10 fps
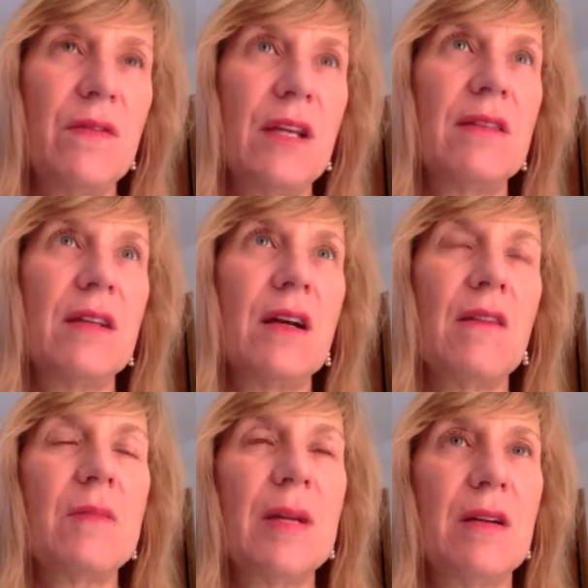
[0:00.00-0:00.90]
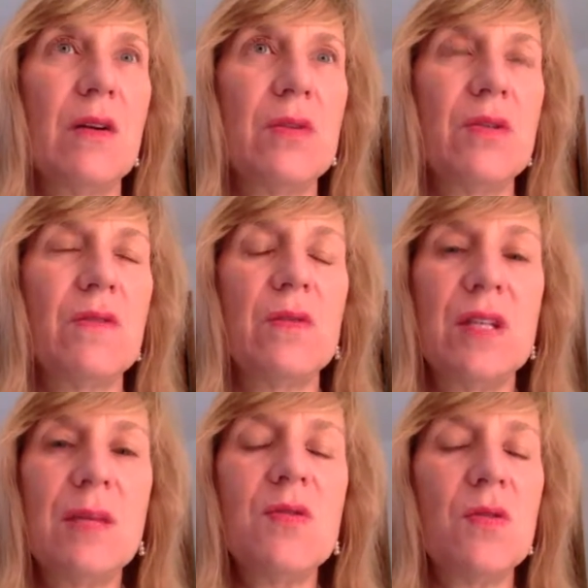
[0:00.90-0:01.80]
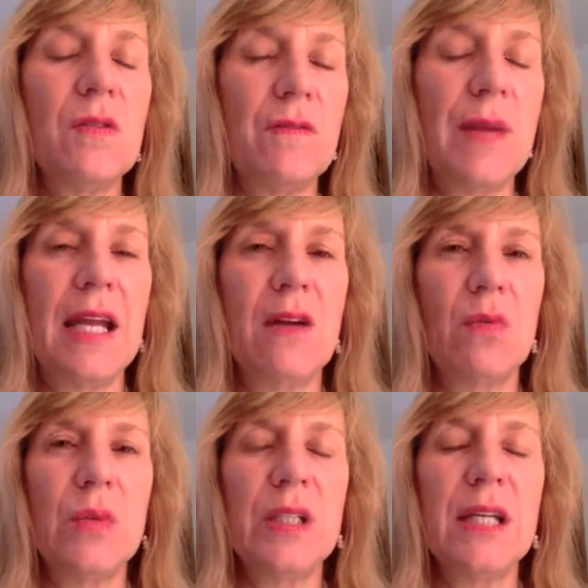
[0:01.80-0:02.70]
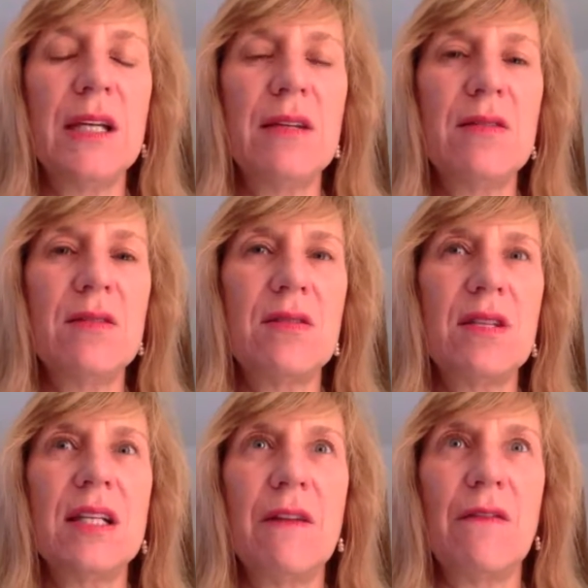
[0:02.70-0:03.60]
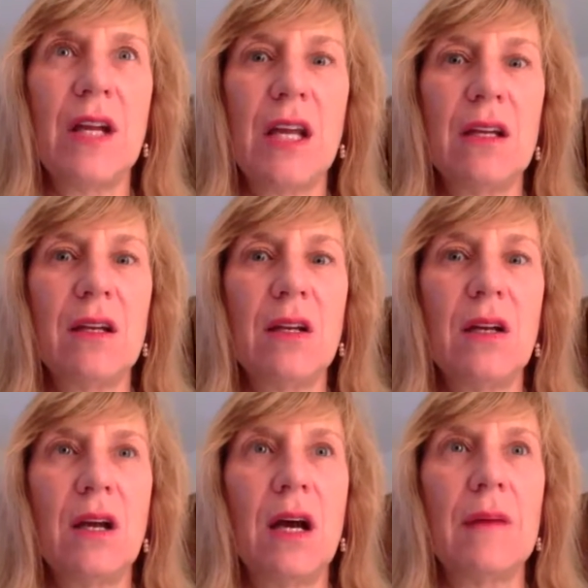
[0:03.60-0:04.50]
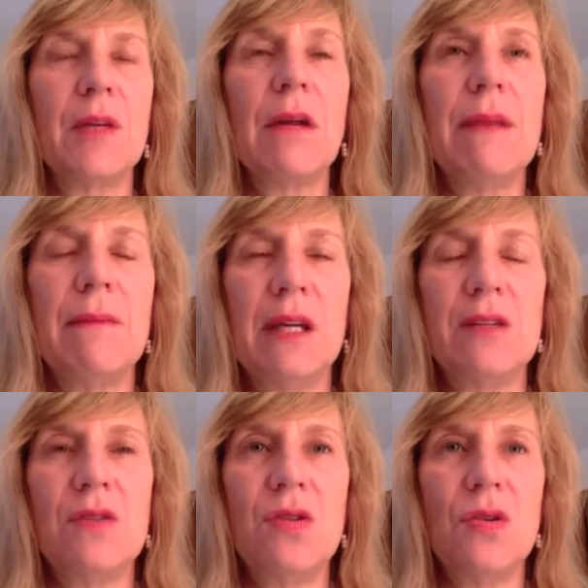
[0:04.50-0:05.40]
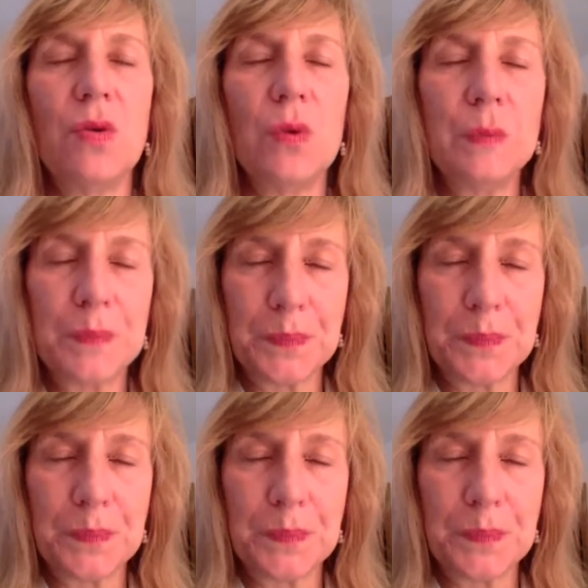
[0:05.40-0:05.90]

that the government of Kosovo seems to have made a really significant commitment to